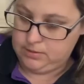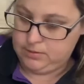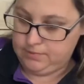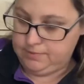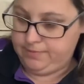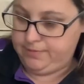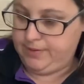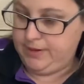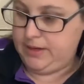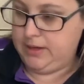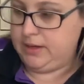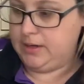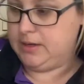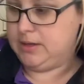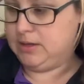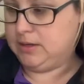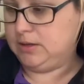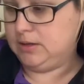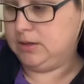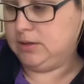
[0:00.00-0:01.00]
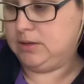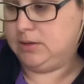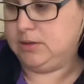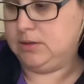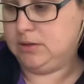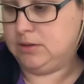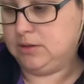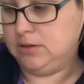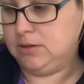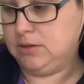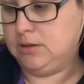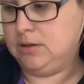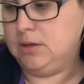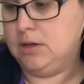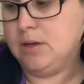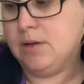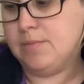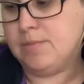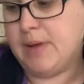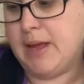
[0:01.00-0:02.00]
Flick.
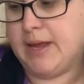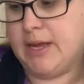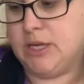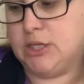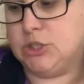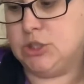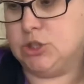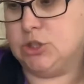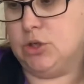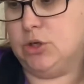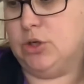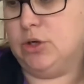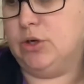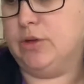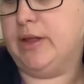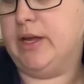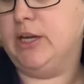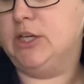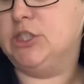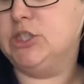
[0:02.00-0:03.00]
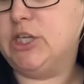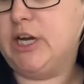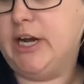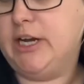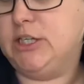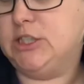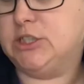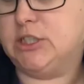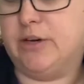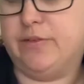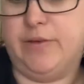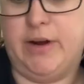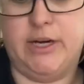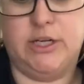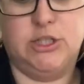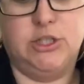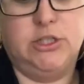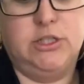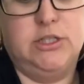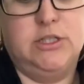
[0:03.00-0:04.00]
Making sure that you change
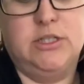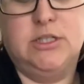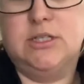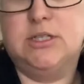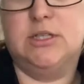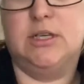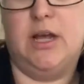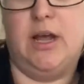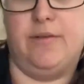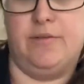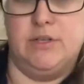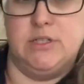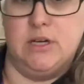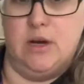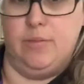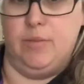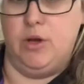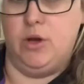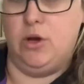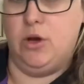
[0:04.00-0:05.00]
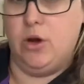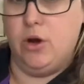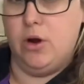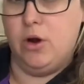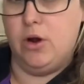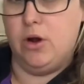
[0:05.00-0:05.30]
directions every time you go.